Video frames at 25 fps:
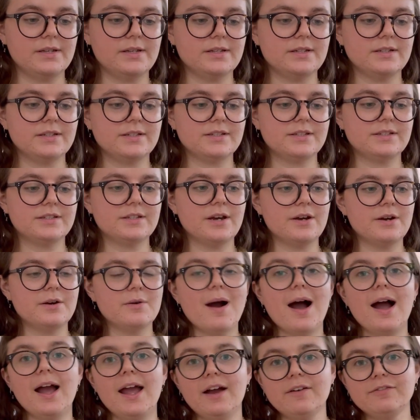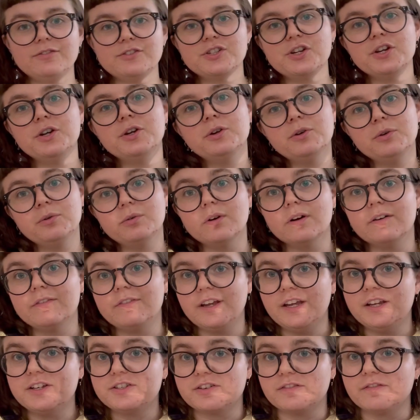So I have two of
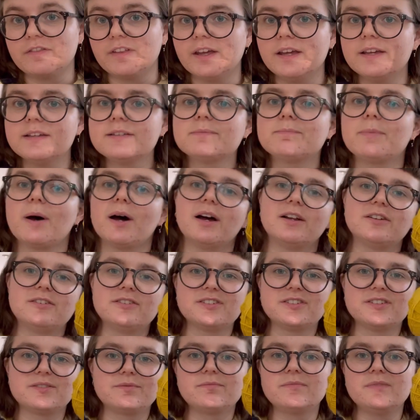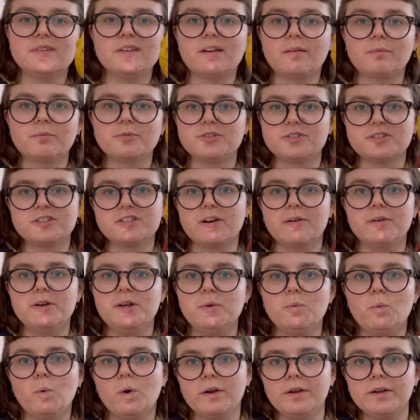each of these, but I'm just showing
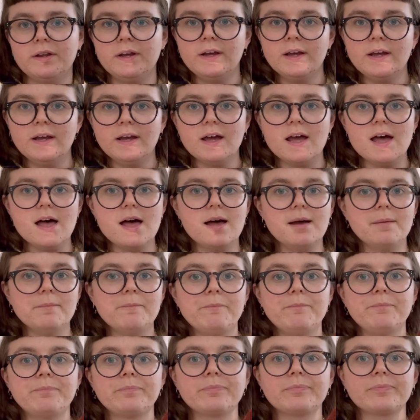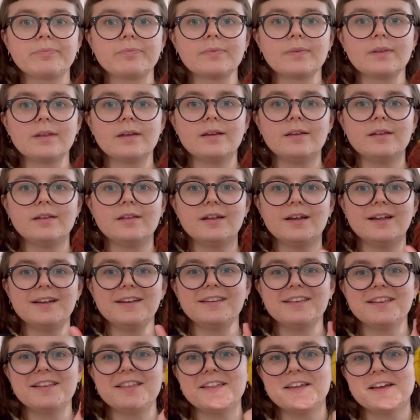you one.
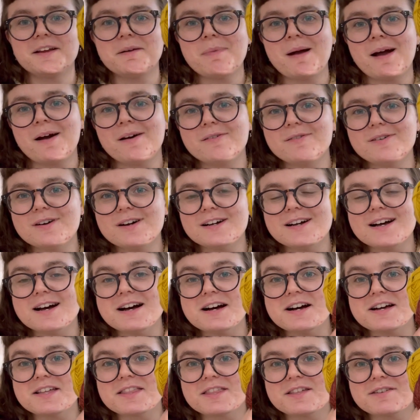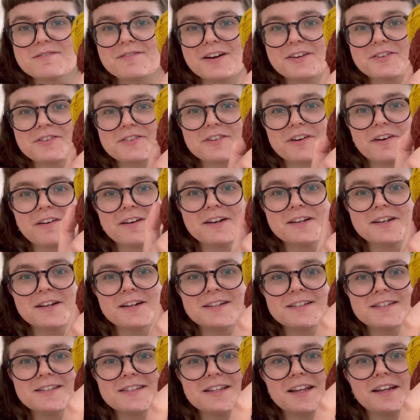Another thing about the Retrosaria
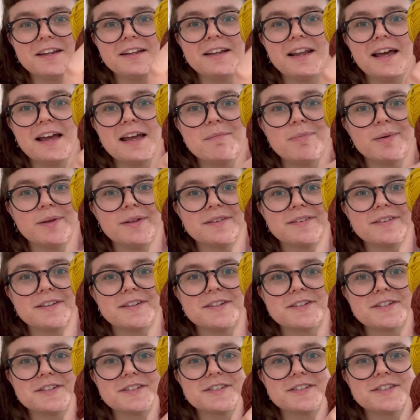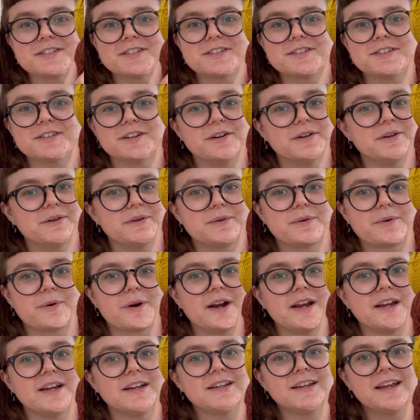yarns, the labels are just so
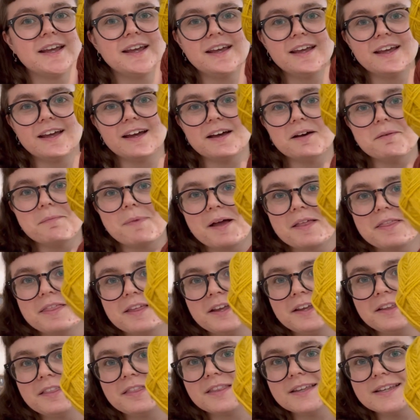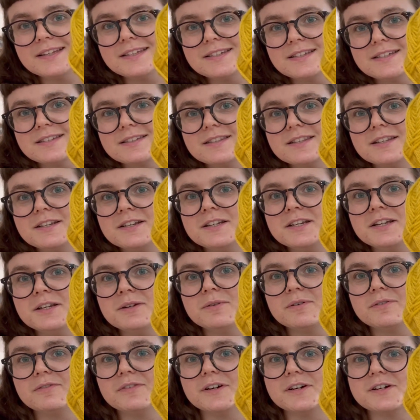great. I think this is the
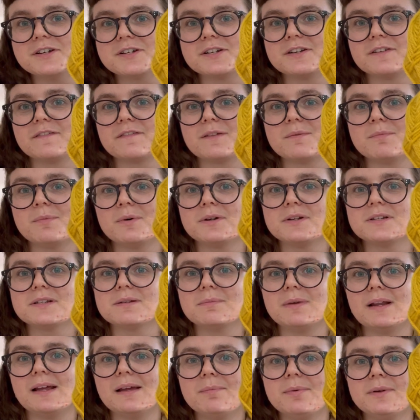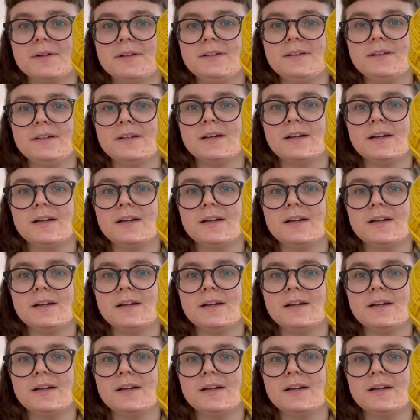newer version of the Mondum label.